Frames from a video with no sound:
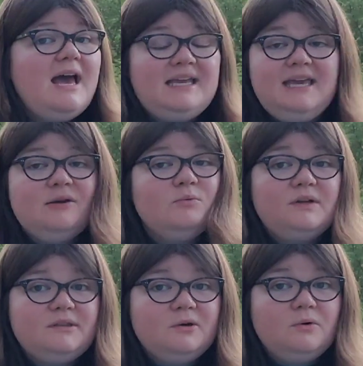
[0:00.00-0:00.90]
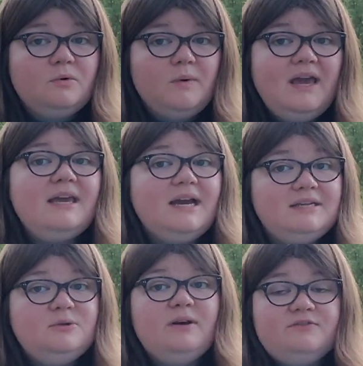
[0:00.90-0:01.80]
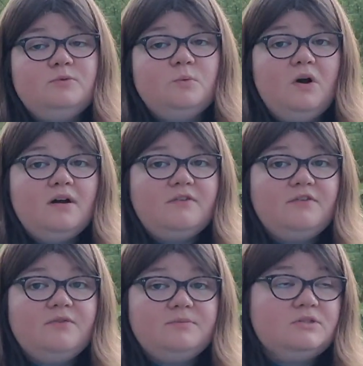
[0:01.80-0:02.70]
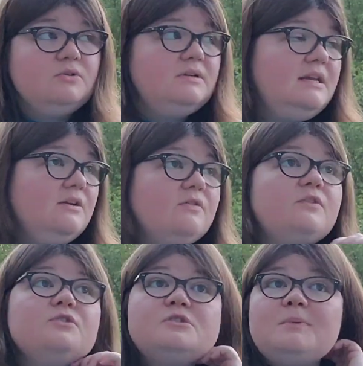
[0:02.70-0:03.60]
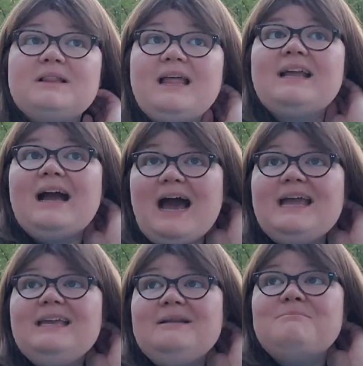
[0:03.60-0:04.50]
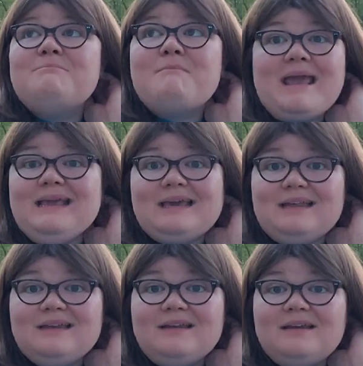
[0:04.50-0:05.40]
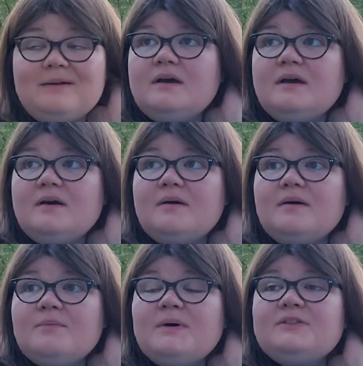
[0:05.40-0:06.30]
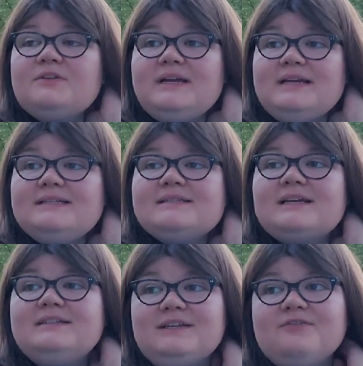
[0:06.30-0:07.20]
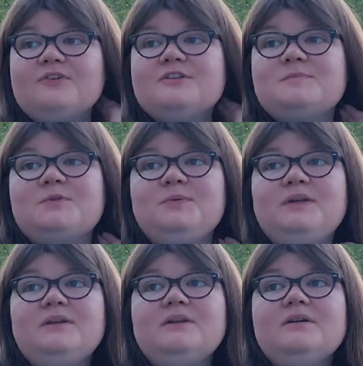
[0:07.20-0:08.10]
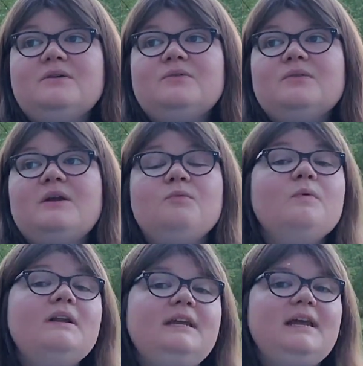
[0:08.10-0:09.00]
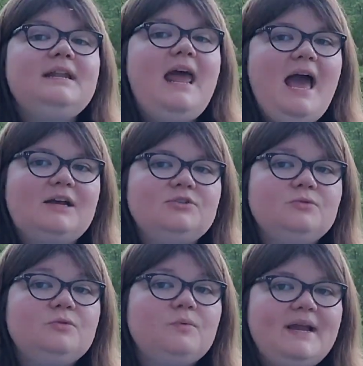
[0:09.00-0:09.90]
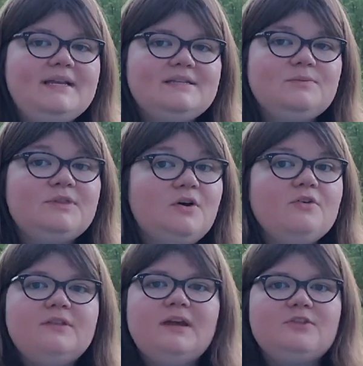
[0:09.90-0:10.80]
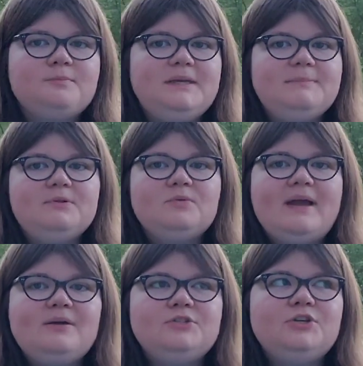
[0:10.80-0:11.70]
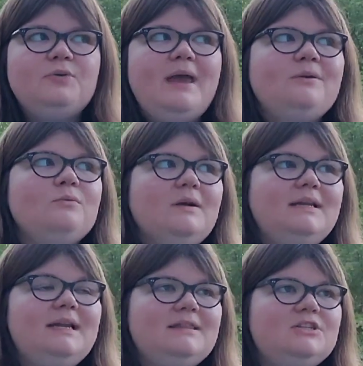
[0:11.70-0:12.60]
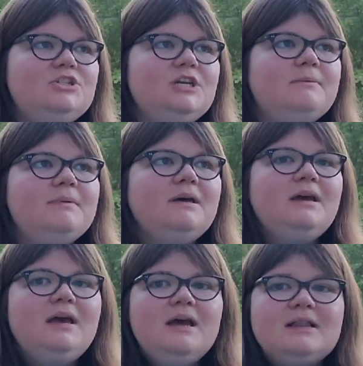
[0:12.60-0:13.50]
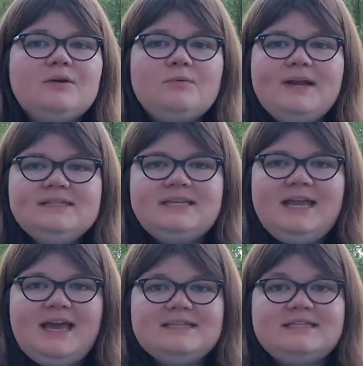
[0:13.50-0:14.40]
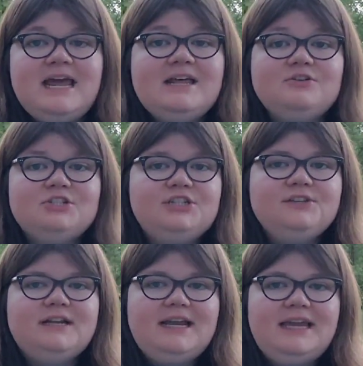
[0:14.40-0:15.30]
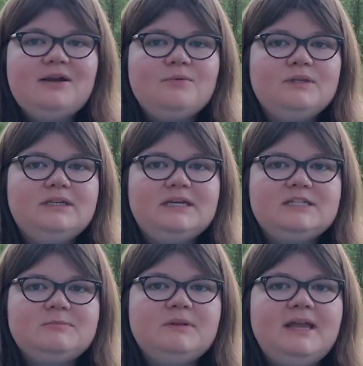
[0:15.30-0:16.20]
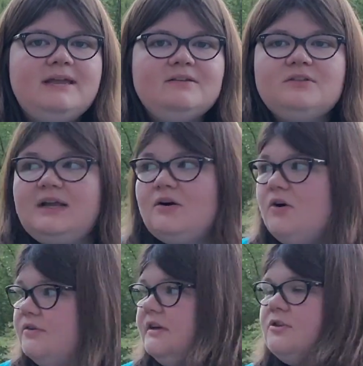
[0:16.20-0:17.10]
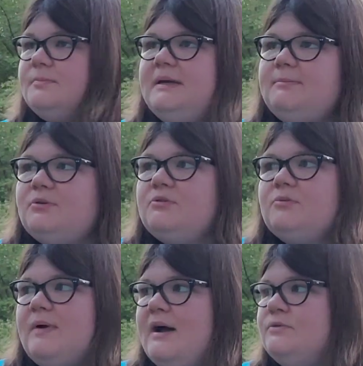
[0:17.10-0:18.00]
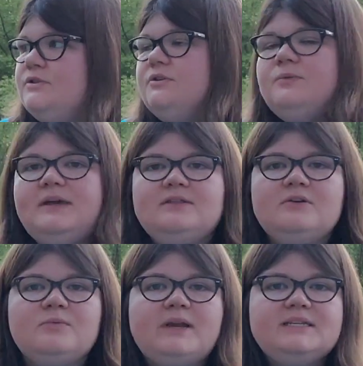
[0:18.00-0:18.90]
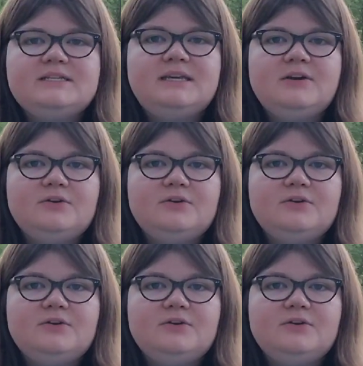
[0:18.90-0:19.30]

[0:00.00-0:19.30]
I can't run the whole way. I do have to walk for certain intervals, but like I can make it. But there is a difference between like running an actual race with all the other people around you and running at the gym. Like race day has an energy that I can't really explain. Like all the other people are around you in their race gear.